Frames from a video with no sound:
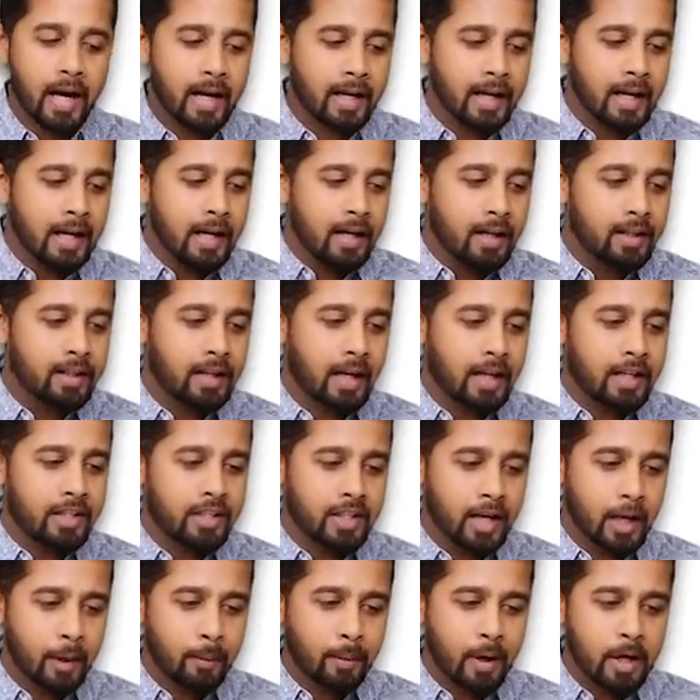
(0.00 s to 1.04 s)
at the
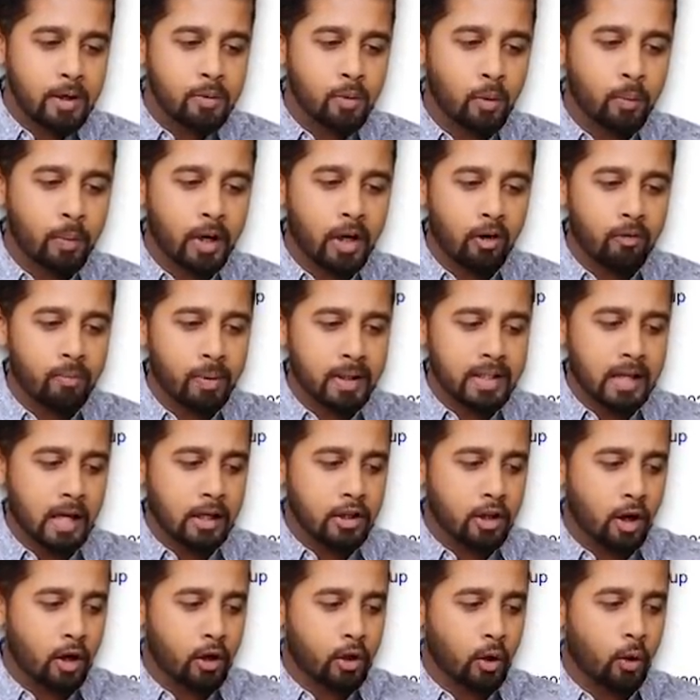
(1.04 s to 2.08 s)
share price movement of
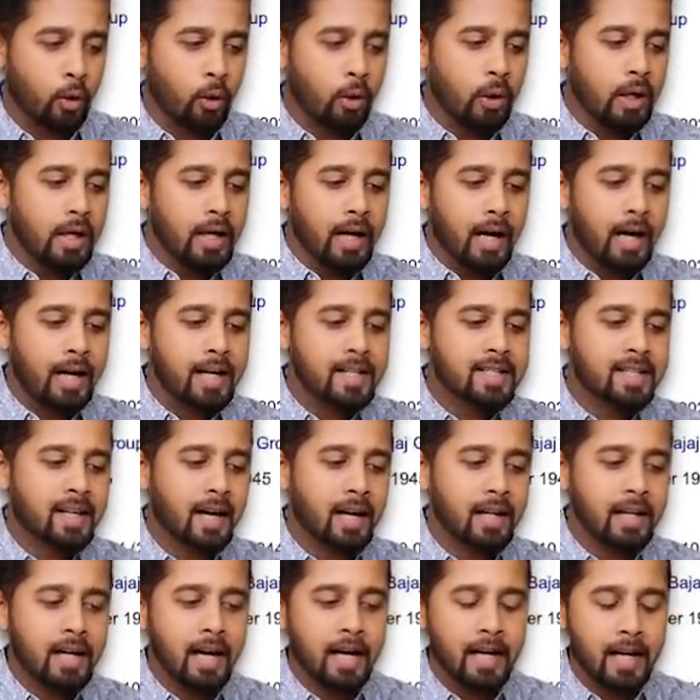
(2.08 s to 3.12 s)
Bajaj Auto, it is
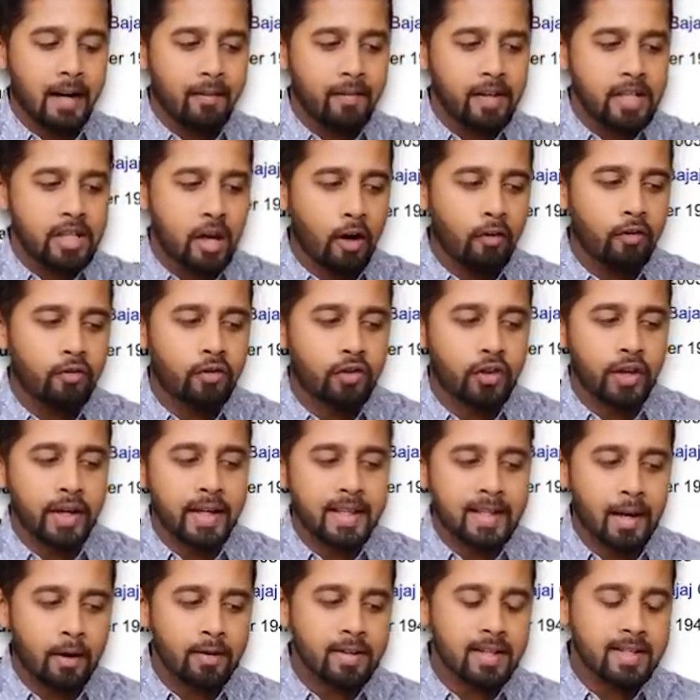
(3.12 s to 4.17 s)
currently at levels of
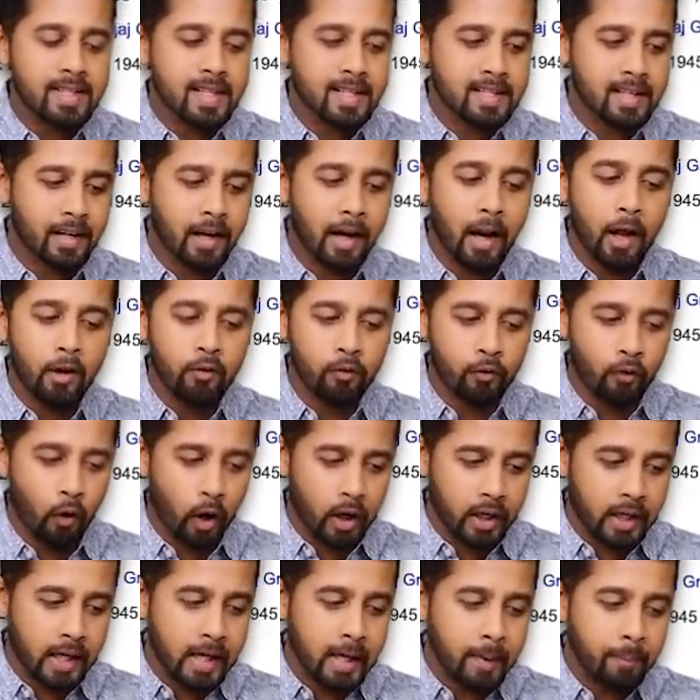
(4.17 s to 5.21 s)

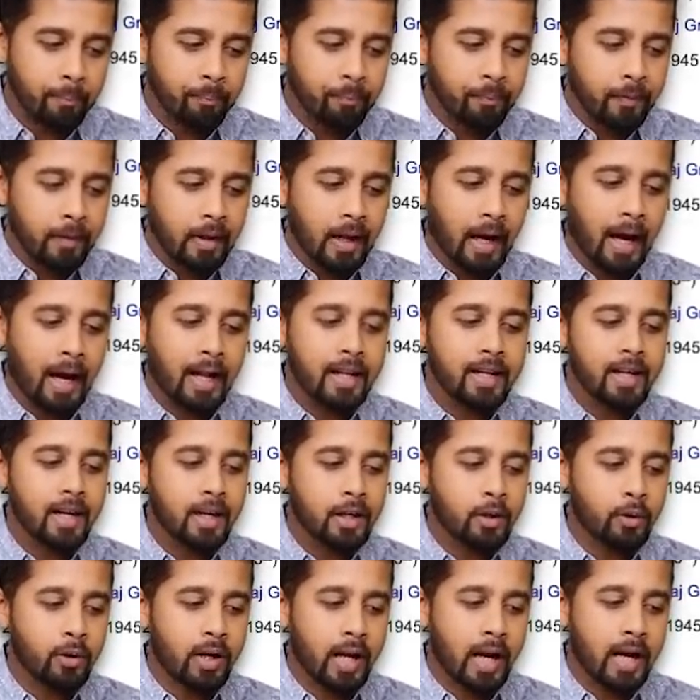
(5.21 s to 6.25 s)
3,640. And year
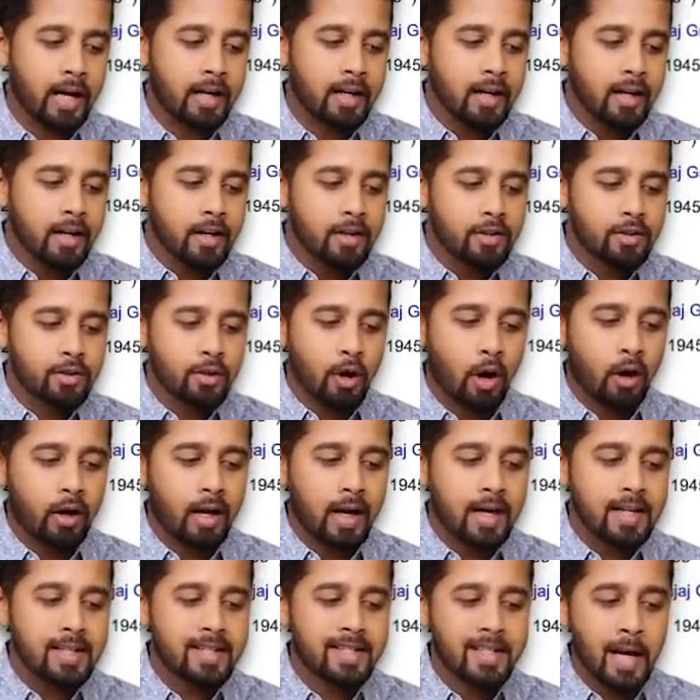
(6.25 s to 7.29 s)
to date, stock
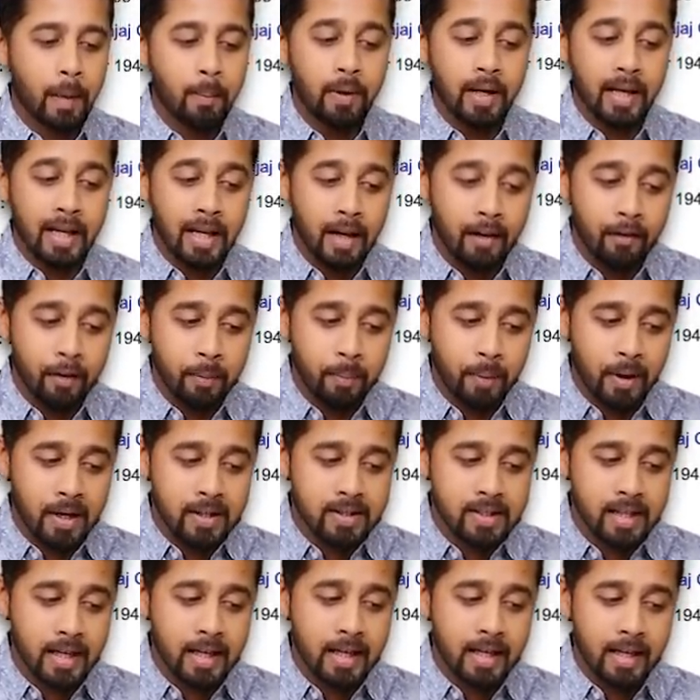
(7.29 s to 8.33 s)
has jumped
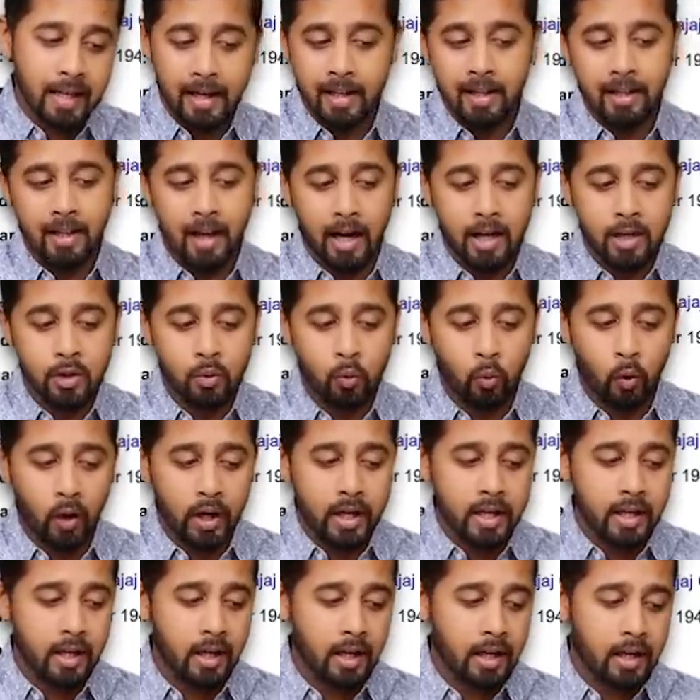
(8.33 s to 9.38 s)
11%. In last
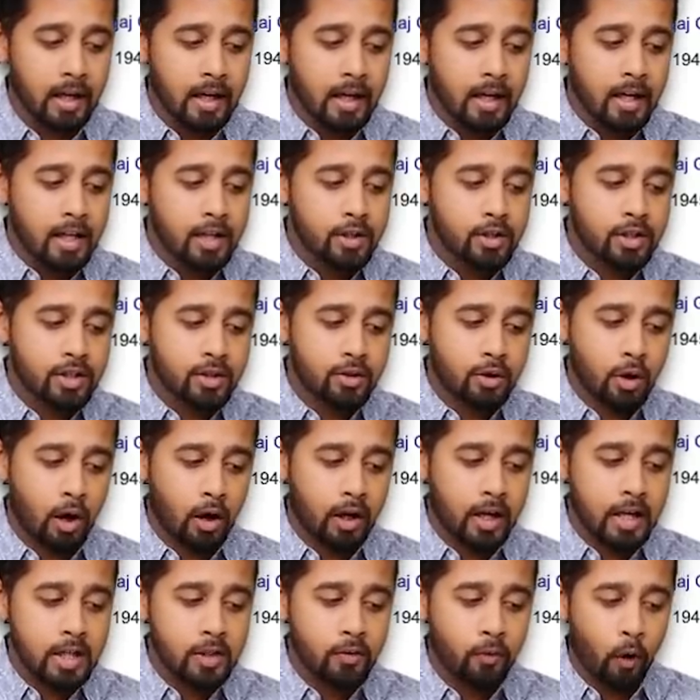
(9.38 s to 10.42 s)
1 year,
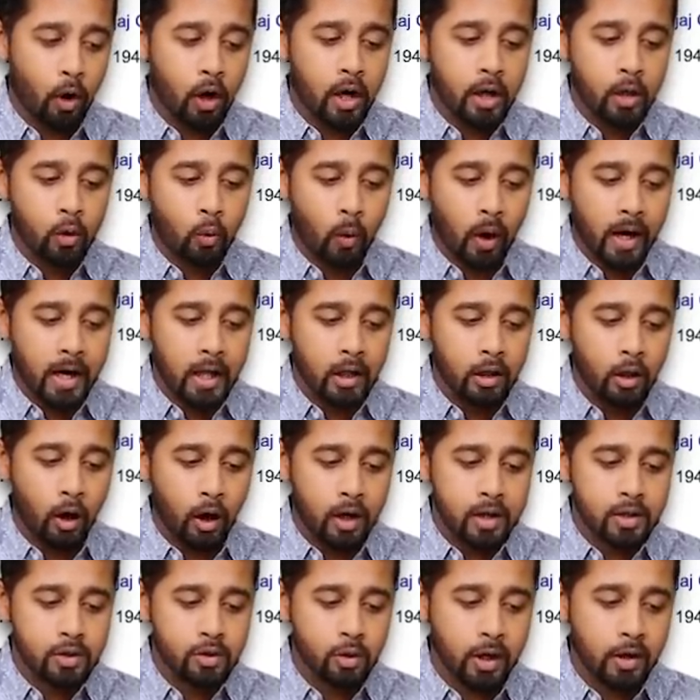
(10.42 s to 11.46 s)
stock has fallen quite a
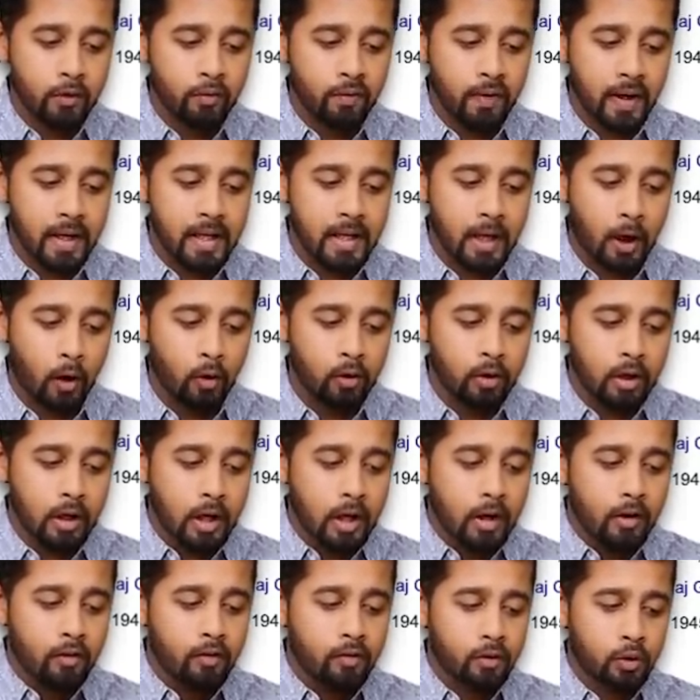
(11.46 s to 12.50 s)
lot. So it fell down
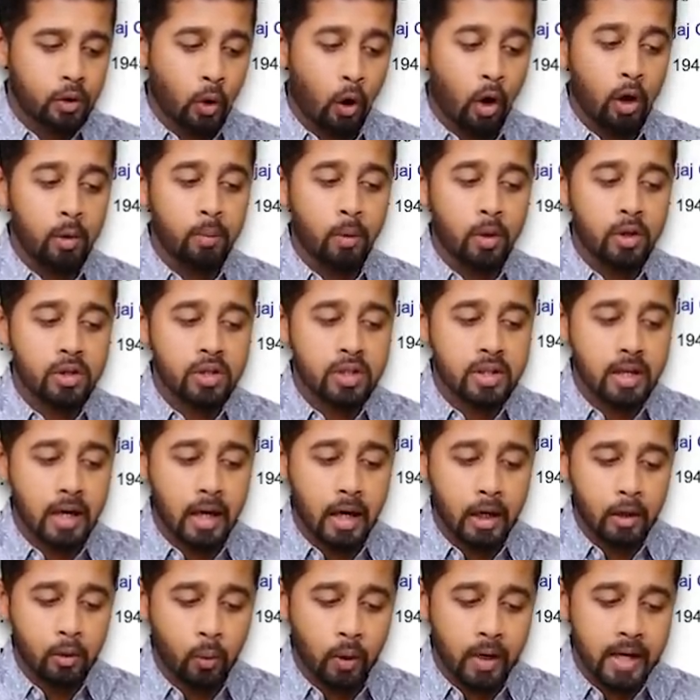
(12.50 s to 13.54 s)
almost
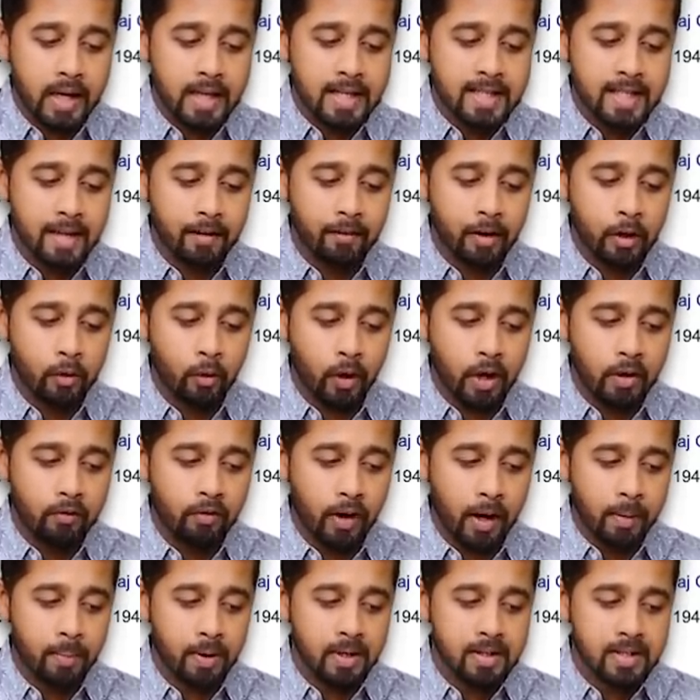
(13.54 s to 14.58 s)

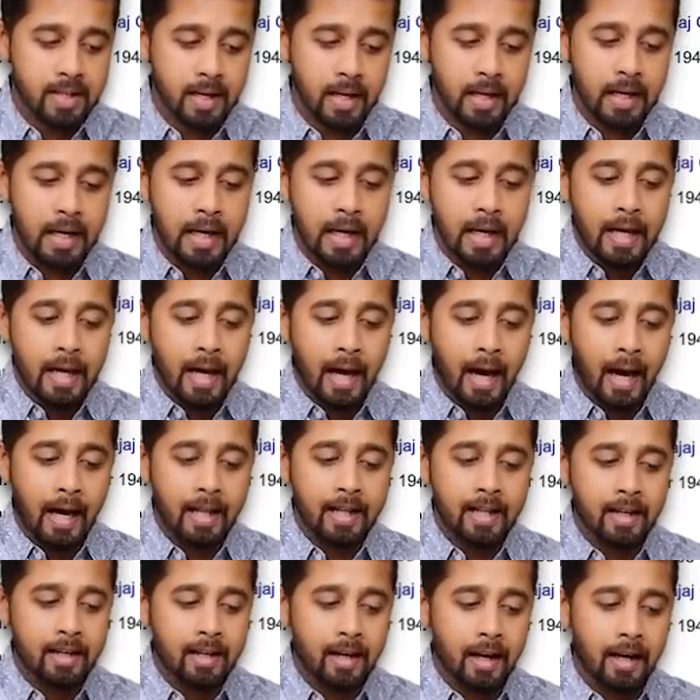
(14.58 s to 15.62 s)
27-25%.
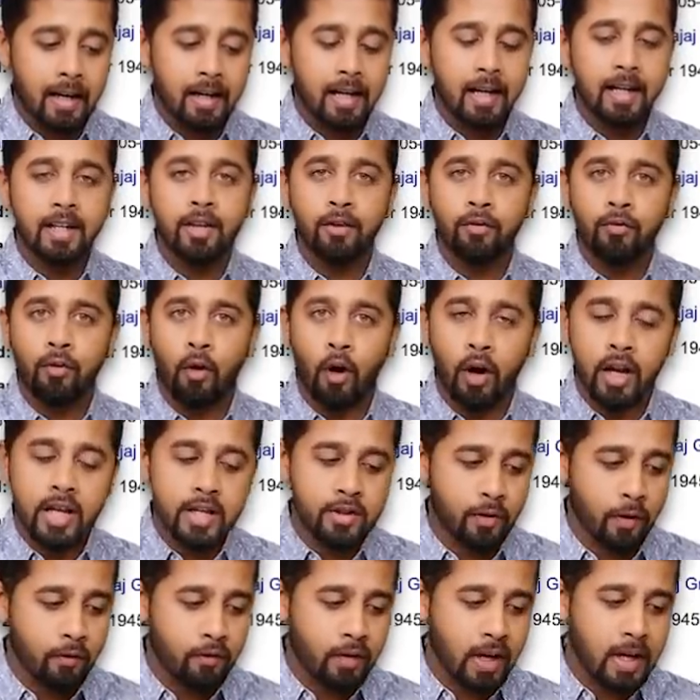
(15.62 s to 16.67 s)
And then currently the fall
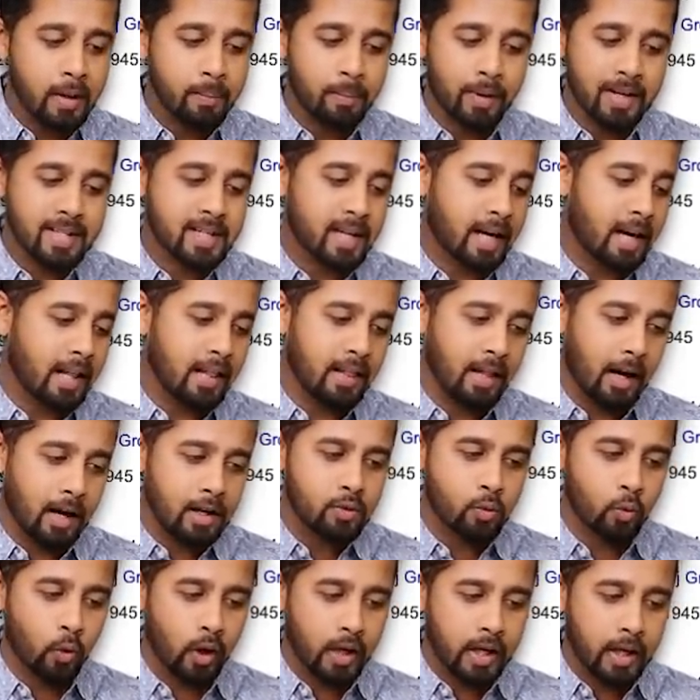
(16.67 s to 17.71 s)
is 15% in
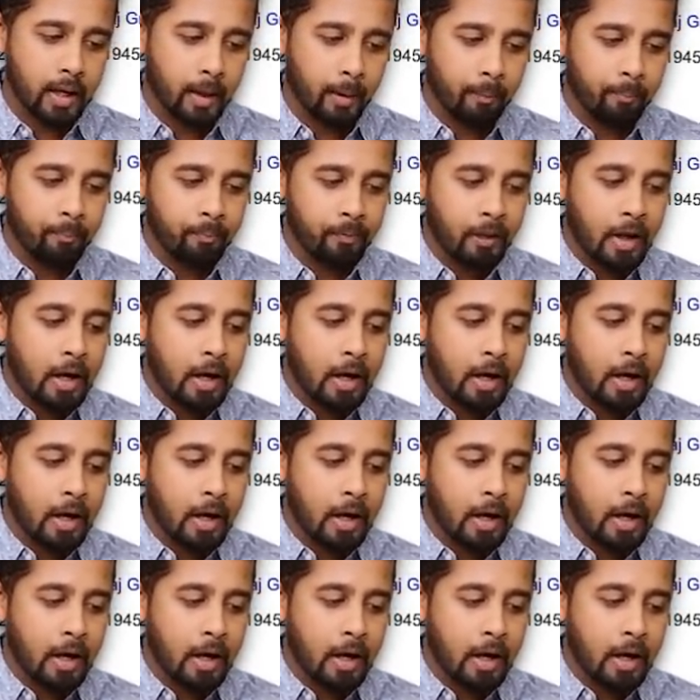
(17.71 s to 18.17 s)
last 1 year.